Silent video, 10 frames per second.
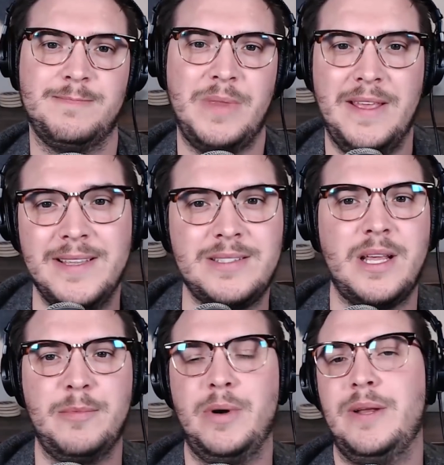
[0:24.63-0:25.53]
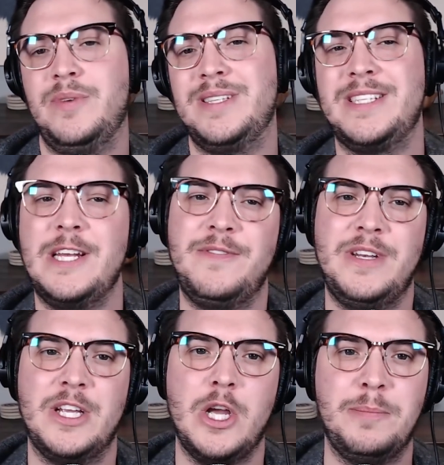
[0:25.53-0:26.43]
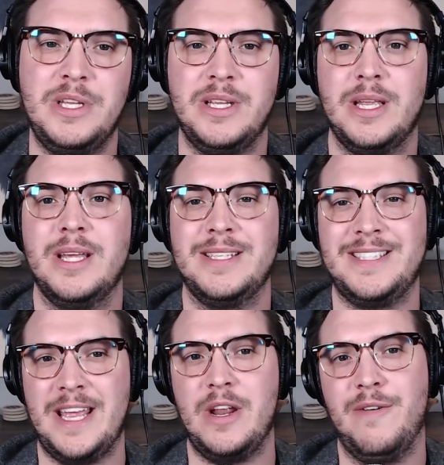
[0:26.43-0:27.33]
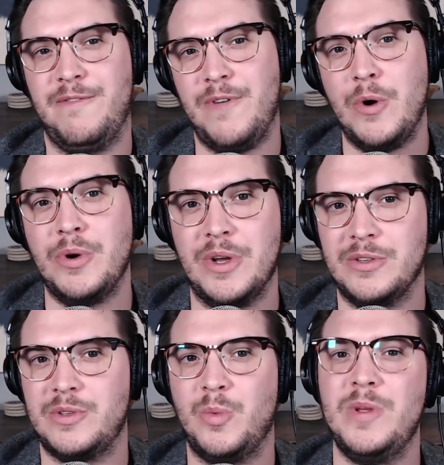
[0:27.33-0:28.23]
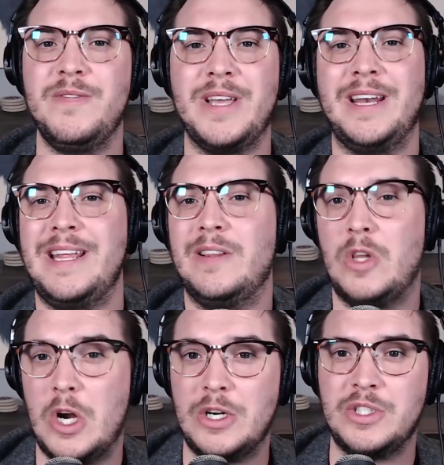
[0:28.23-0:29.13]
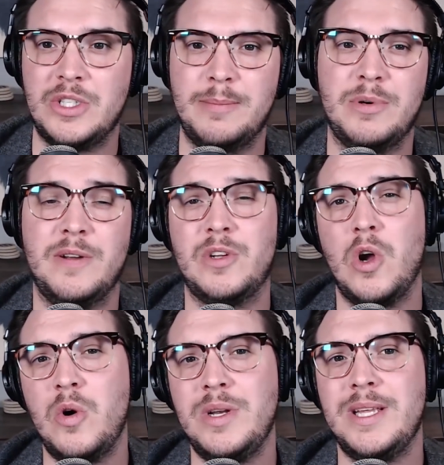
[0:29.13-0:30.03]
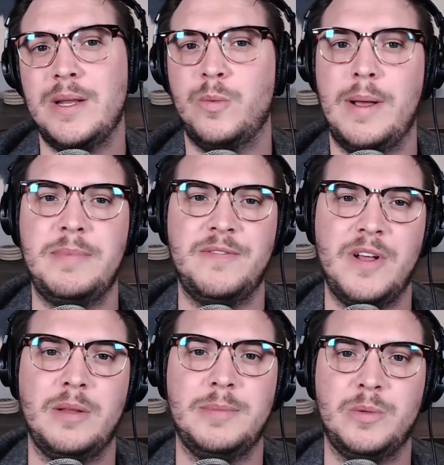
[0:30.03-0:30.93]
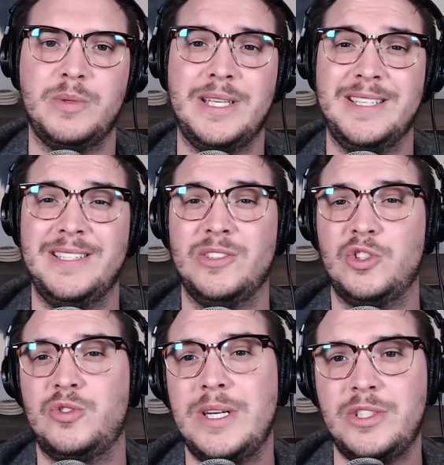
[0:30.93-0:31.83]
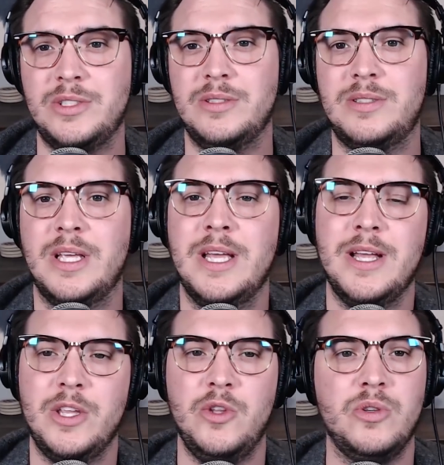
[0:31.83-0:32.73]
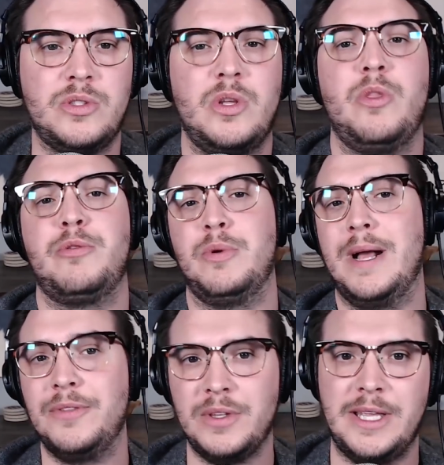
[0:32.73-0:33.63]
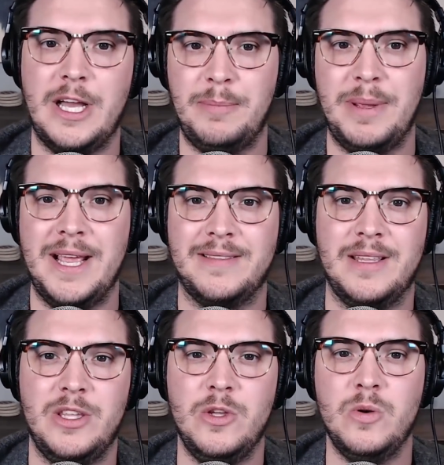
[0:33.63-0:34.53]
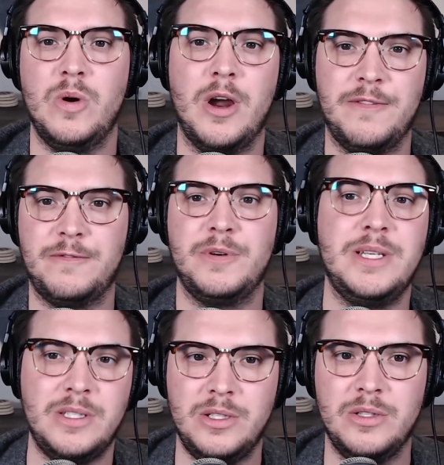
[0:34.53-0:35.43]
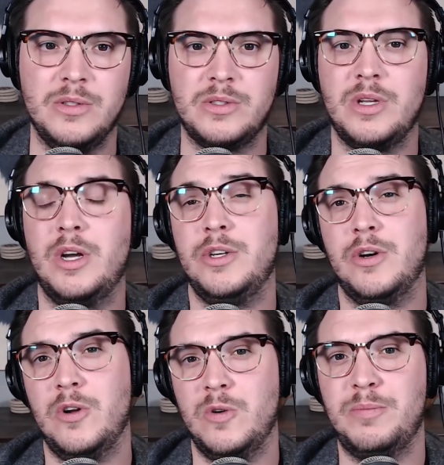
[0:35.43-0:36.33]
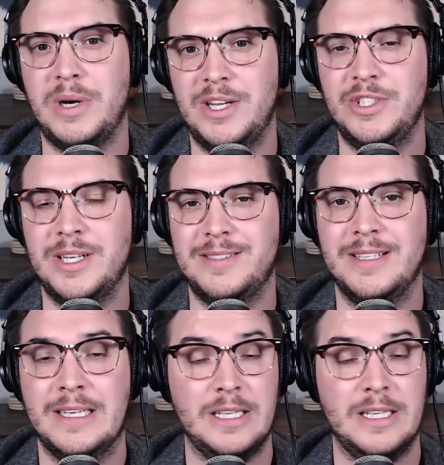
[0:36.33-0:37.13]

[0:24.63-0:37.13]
And this time around, instead of an accompanying set of photos, we've got a large number of coding and web development related illustrations used throughout the layout pack that you are free to use on your own projects.